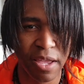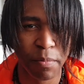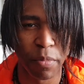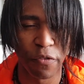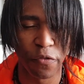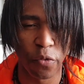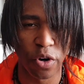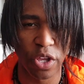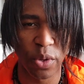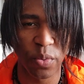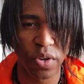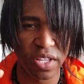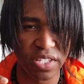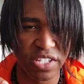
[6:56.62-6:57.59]
before you
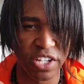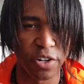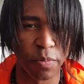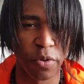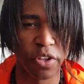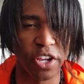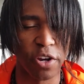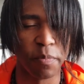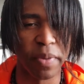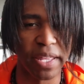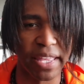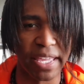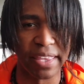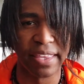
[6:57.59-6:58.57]
consider putting your
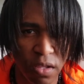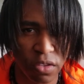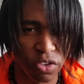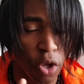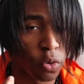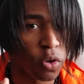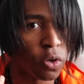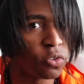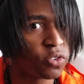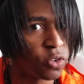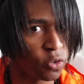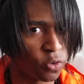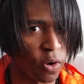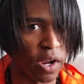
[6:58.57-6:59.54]
bid in. Don't go
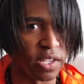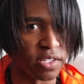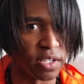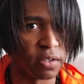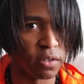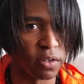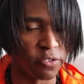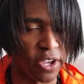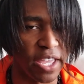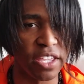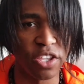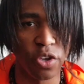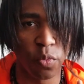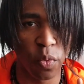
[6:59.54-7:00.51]
too crazy,
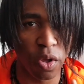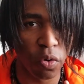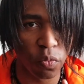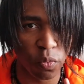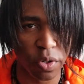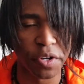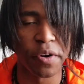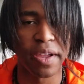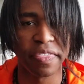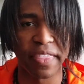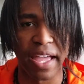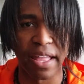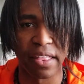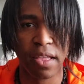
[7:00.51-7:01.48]
okay? You will regret
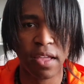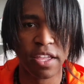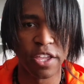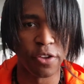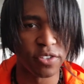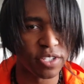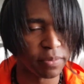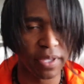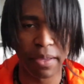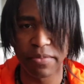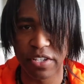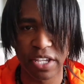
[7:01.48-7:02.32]
that. You know, sometimes you